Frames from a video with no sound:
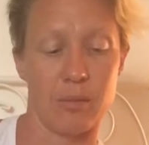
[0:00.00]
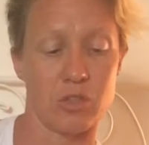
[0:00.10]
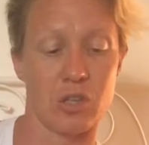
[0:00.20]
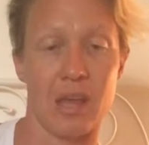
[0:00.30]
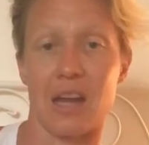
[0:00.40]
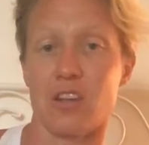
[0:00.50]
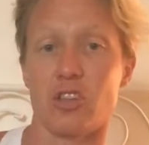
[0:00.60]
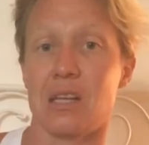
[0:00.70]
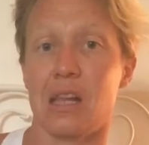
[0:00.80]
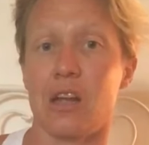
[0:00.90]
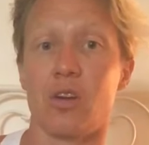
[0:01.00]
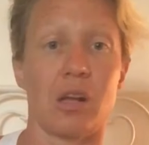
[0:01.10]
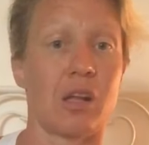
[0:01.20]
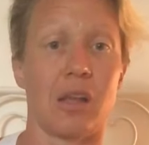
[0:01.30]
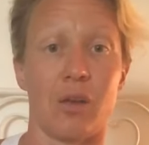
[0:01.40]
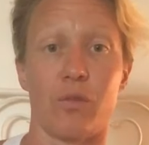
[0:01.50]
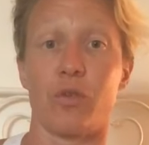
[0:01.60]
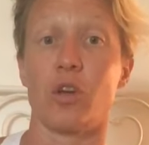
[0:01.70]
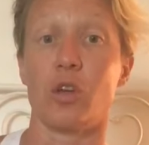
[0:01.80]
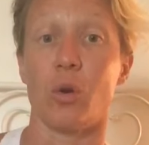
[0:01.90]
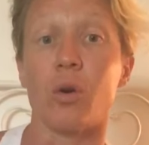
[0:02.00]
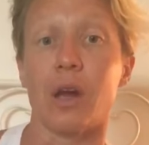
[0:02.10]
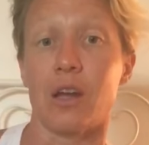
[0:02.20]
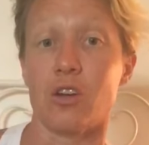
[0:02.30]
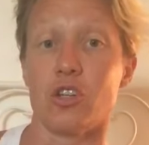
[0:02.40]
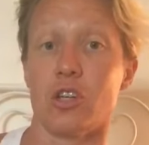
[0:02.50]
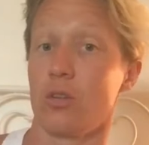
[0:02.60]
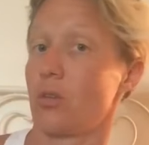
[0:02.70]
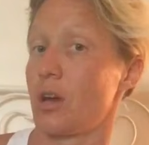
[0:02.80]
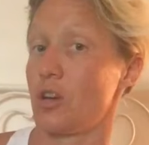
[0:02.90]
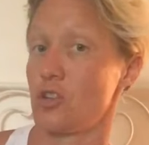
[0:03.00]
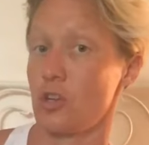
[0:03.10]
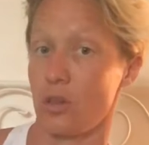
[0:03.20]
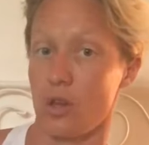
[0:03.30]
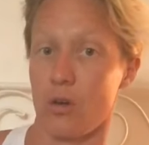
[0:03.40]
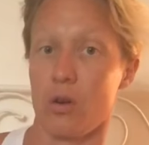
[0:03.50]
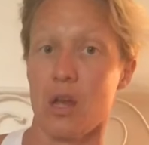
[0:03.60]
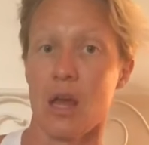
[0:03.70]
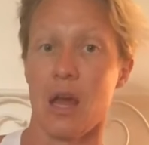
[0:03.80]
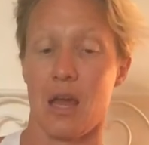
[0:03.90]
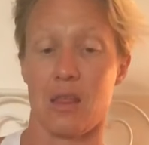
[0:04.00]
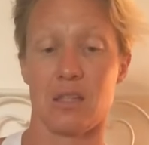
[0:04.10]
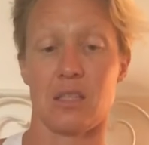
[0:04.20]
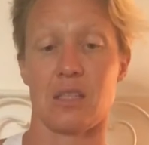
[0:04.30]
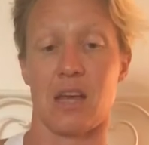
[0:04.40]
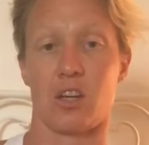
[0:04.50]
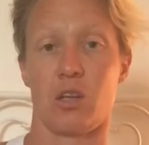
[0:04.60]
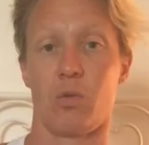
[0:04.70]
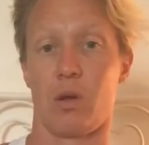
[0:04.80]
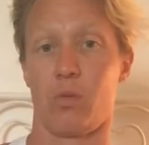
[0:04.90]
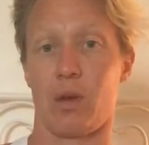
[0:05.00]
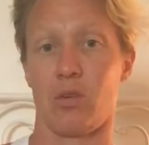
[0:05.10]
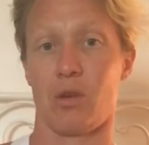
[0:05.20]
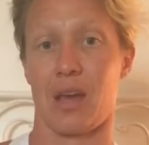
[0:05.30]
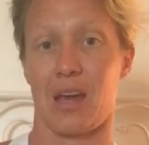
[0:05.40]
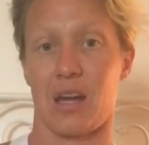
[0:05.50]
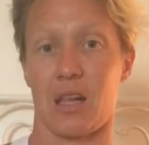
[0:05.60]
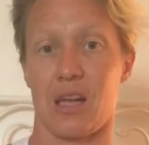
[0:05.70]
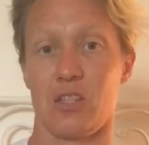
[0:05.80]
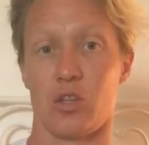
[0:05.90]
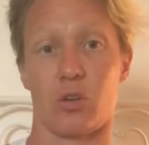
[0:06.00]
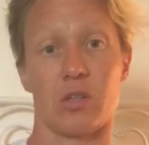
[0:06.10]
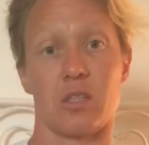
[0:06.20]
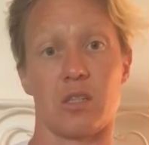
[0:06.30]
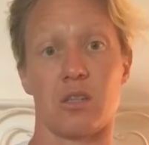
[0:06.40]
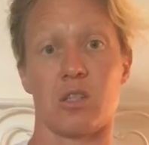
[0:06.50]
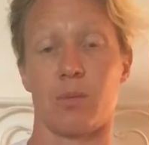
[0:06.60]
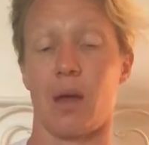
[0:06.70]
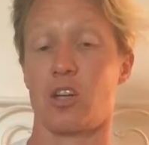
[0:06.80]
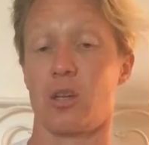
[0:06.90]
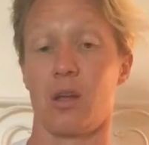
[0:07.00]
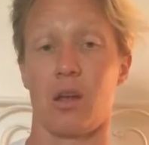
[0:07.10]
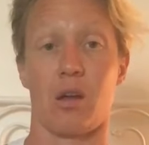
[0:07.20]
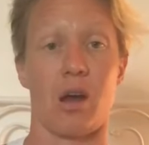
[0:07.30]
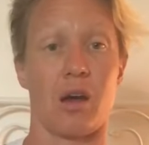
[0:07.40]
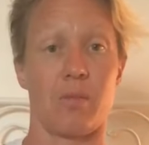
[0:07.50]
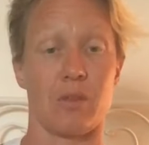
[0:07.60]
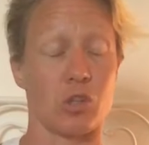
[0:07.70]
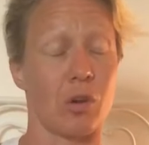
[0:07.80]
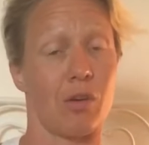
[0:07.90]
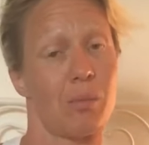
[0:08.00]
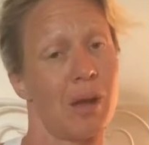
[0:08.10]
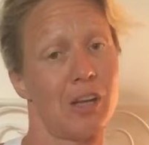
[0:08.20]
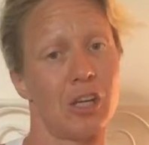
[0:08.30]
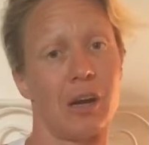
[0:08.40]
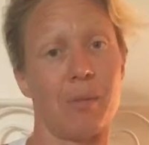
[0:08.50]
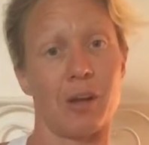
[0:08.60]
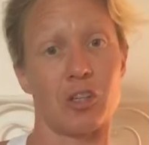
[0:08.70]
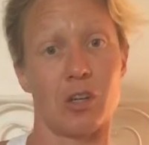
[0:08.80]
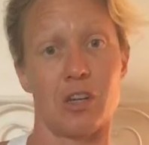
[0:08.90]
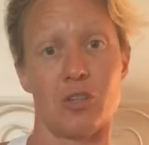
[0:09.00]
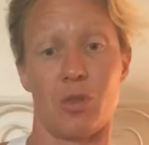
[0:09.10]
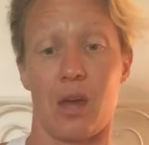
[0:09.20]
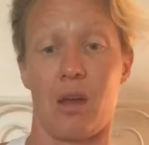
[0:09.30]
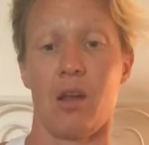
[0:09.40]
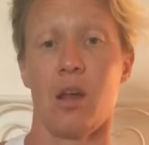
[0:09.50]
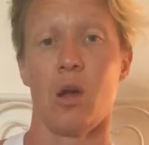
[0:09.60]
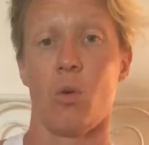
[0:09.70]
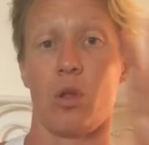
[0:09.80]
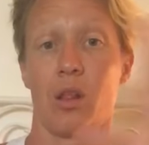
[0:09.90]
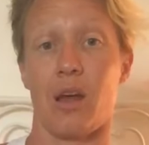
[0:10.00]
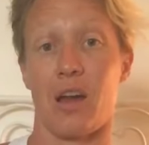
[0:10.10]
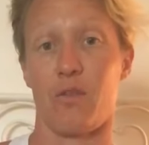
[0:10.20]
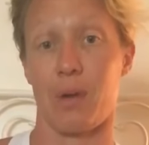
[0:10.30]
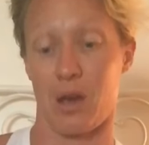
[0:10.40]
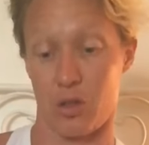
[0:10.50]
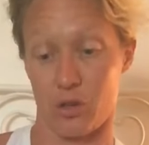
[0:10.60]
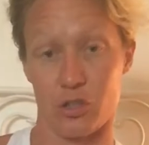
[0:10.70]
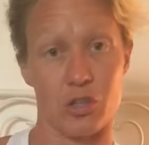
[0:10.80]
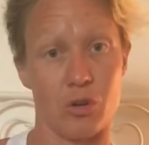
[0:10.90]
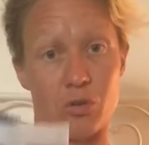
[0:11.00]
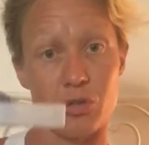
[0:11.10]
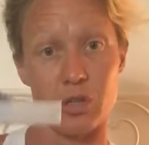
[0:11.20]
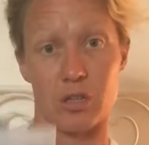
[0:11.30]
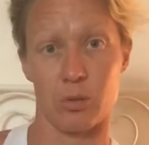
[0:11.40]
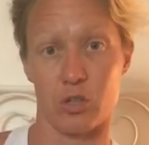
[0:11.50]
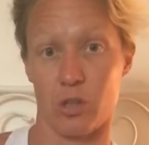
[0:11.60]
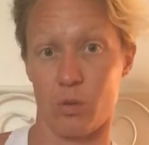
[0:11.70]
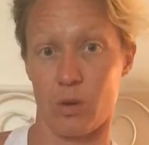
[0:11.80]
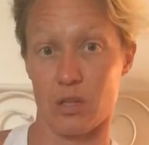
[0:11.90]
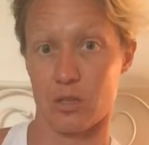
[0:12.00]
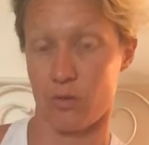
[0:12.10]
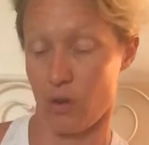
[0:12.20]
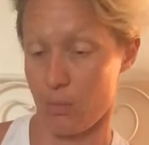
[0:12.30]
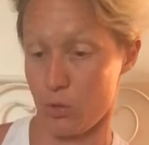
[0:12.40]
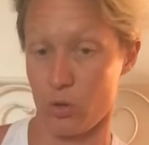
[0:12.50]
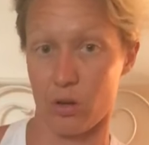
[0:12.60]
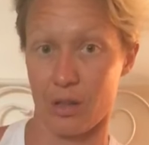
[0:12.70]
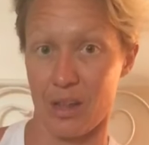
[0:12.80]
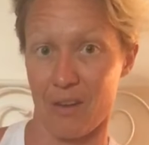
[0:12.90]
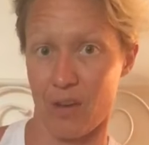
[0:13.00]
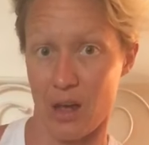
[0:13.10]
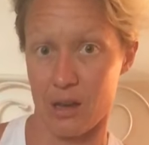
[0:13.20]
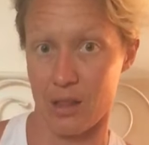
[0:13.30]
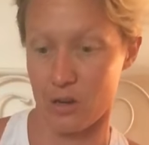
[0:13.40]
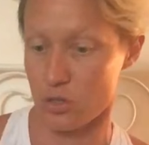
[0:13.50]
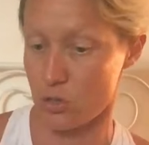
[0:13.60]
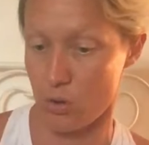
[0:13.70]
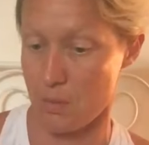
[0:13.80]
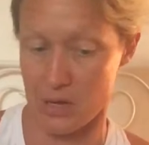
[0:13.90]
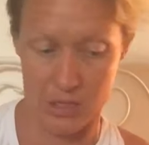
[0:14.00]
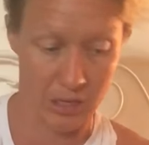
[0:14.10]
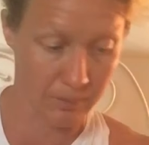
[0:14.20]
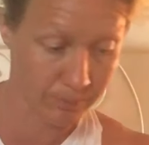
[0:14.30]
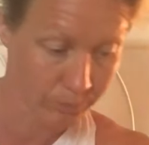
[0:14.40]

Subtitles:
So that is just clear and clean for your energy and your energy alone. And this is actually one way you can cleanse your crystals. So I'm actually, it's a great reminder, I'm actually going to do that with a lot of my other stones, especially the ones from Lunarly that I've gotten that are so amazing.